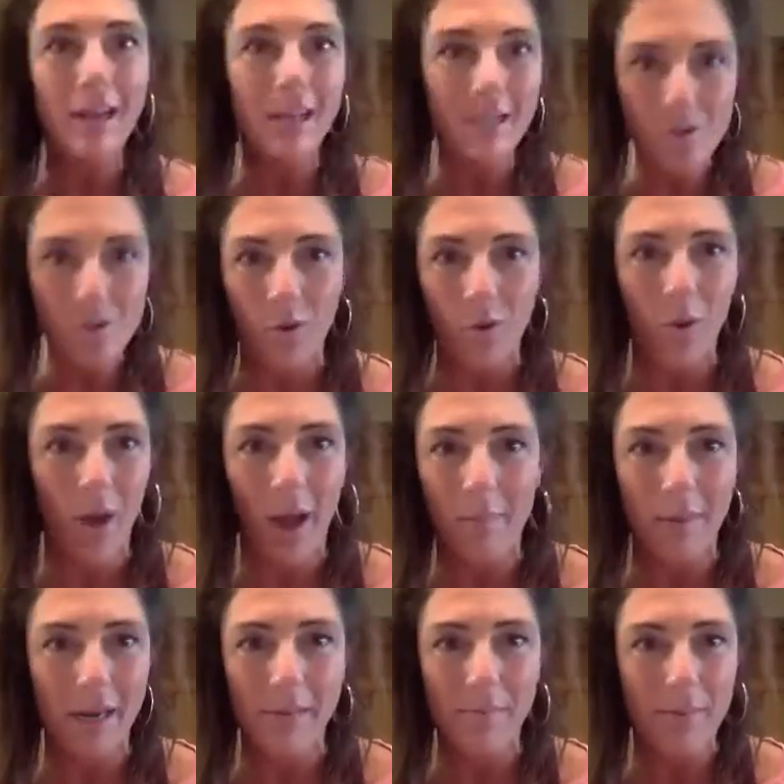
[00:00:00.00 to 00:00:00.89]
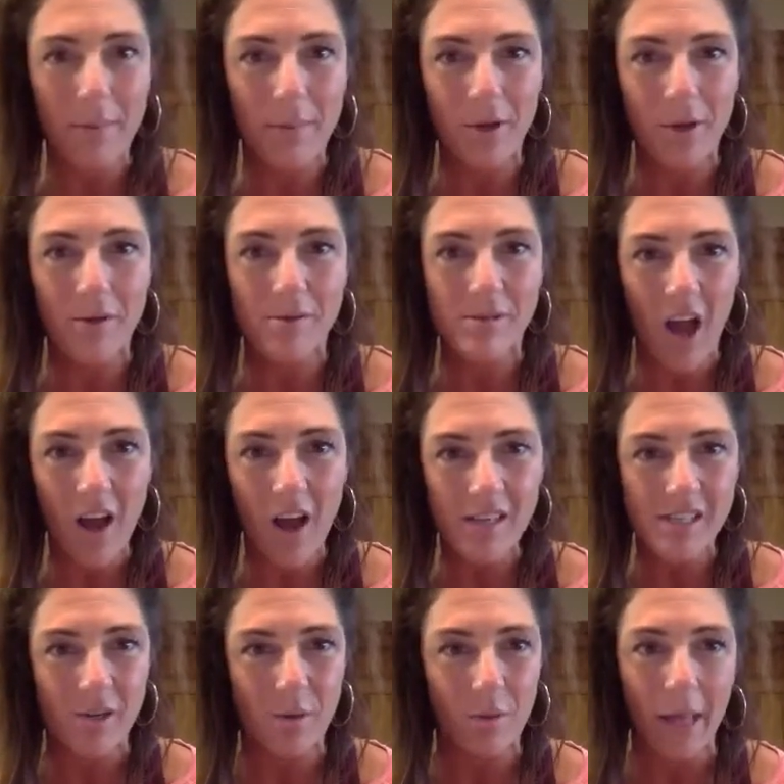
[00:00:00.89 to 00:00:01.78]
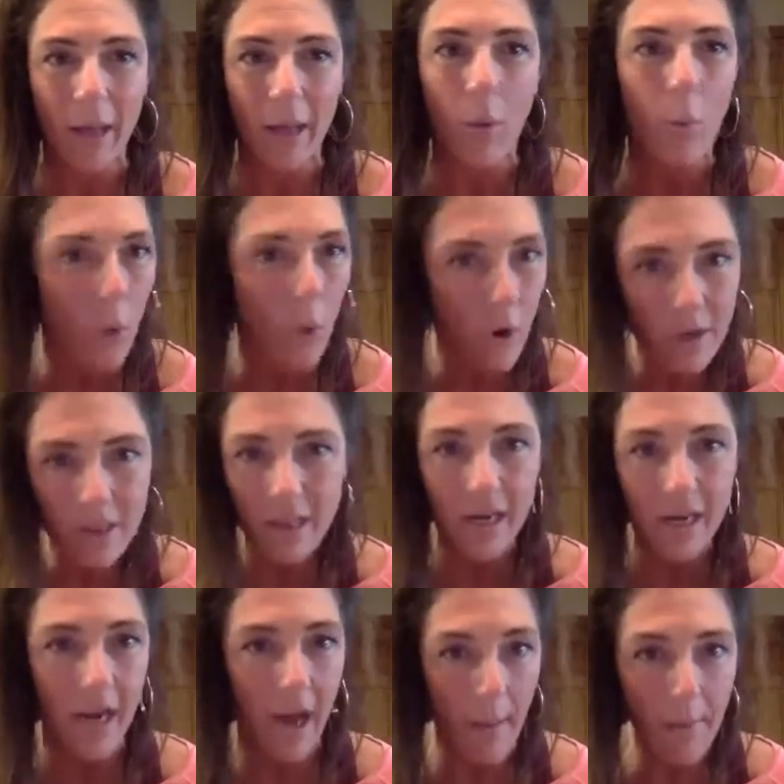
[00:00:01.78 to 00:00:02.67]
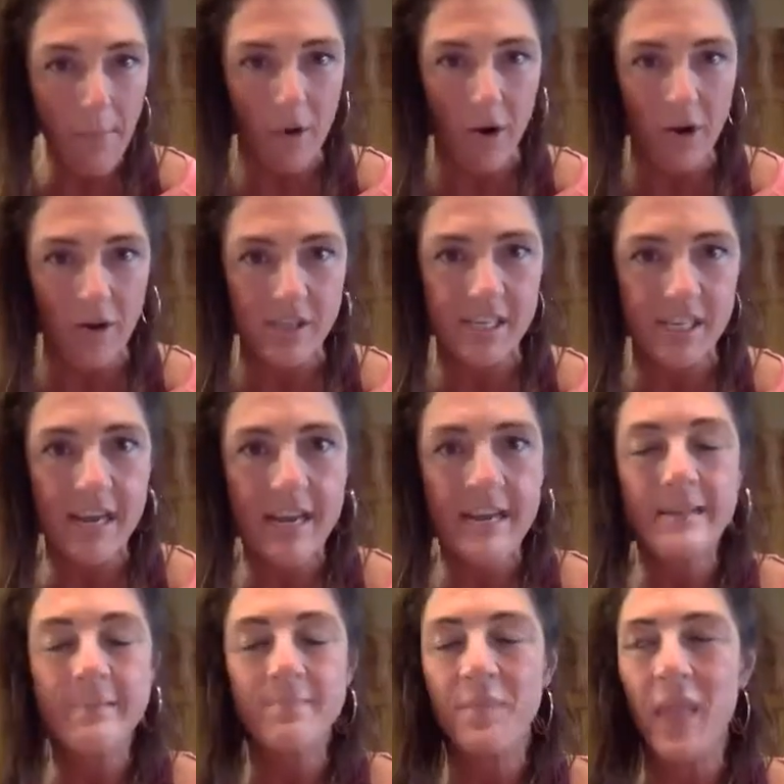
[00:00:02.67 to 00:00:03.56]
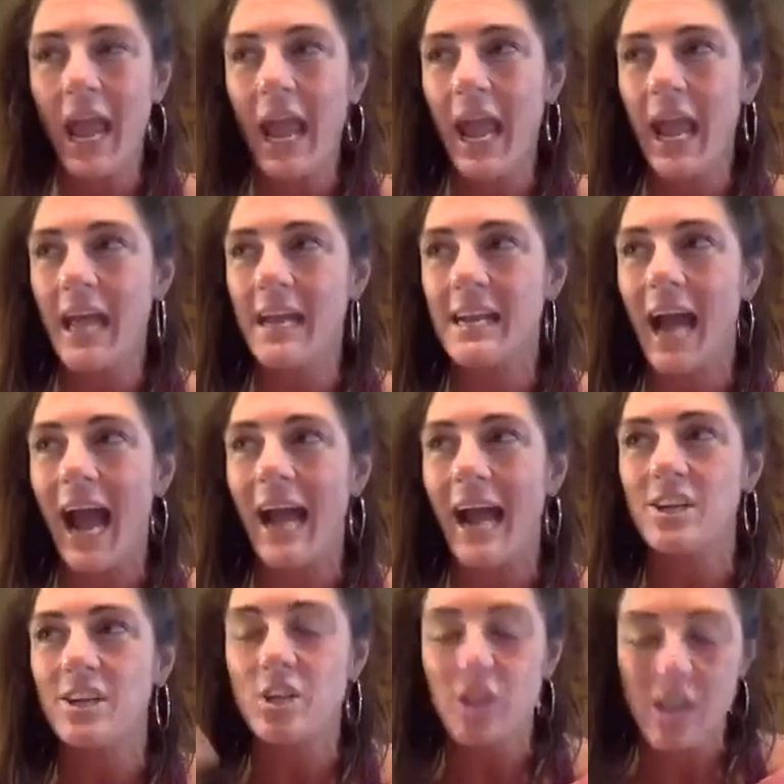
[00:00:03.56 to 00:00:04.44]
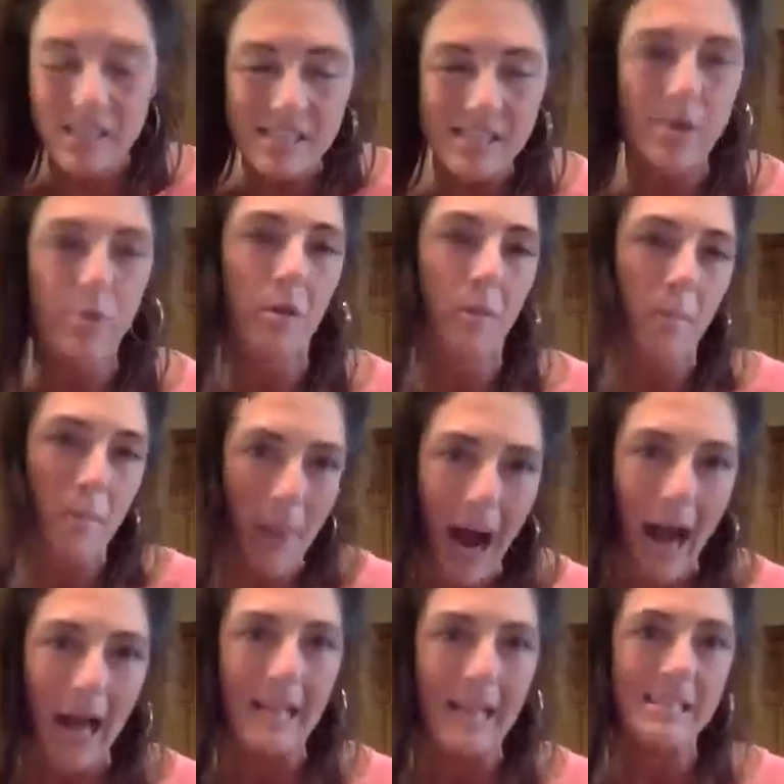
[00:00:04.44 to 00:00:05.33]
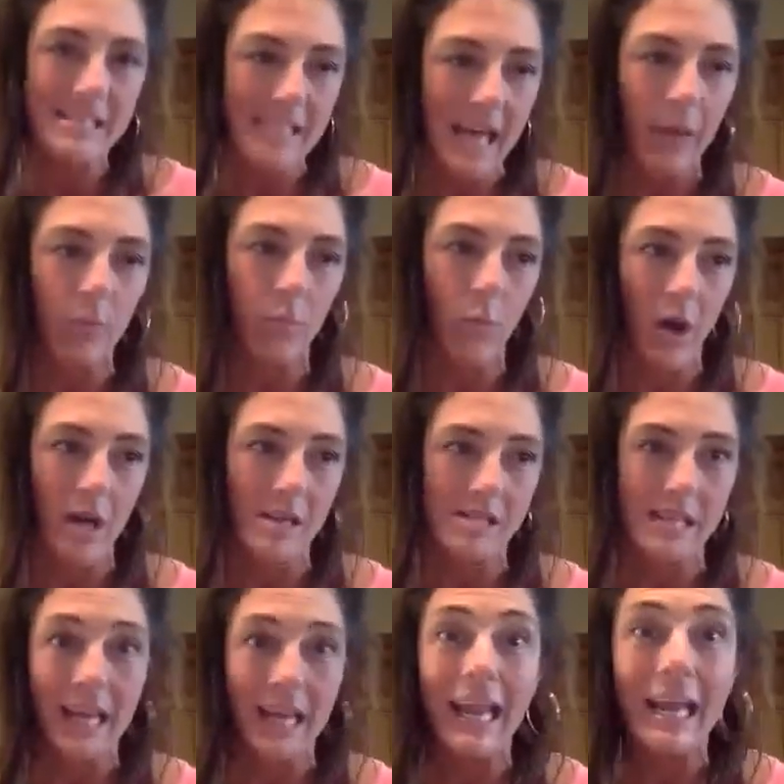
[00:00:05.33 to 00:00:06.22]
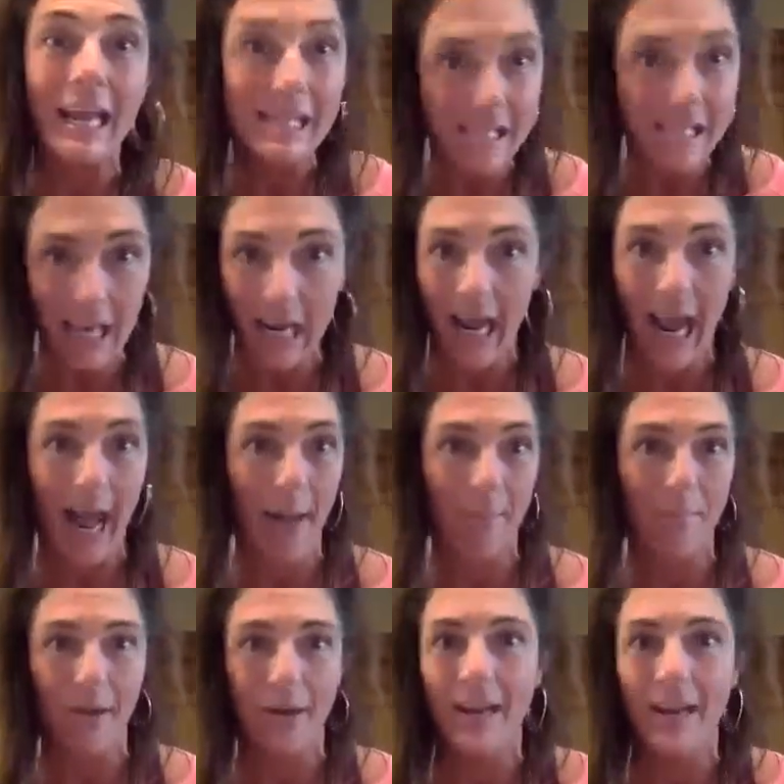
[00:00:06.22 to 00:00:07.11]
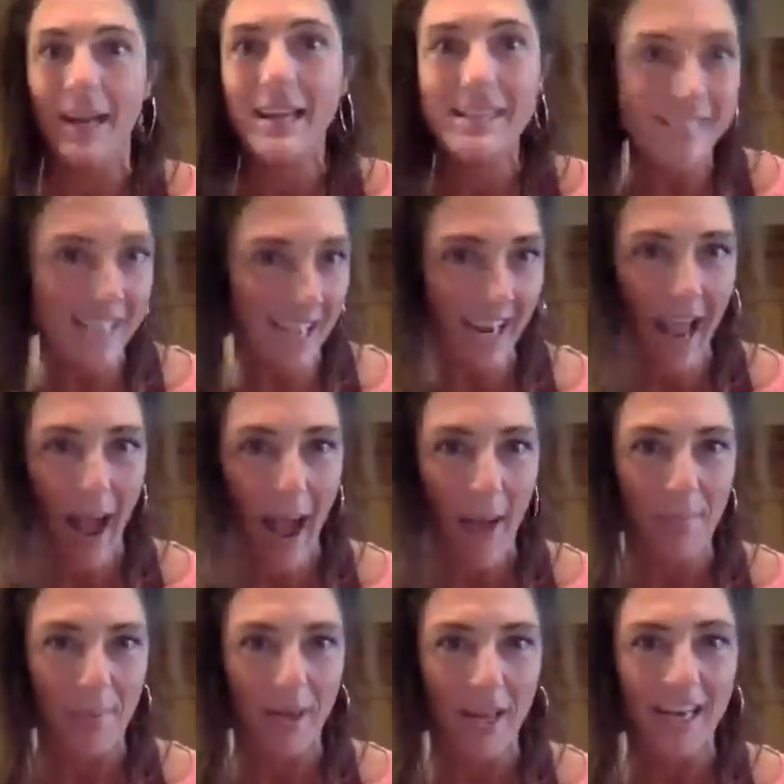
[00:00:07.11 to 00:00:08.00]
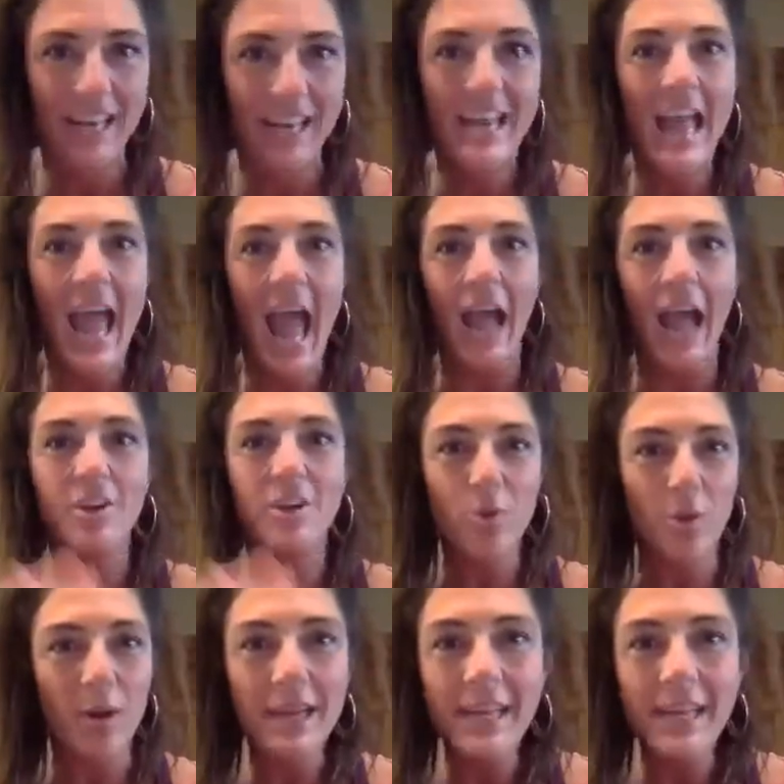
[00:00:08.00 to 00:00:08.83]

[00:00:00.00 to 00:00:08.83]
control how many people you talk to, like work the numbers. And so the mindset was like, it's going to happen. It's going to happen. And Joy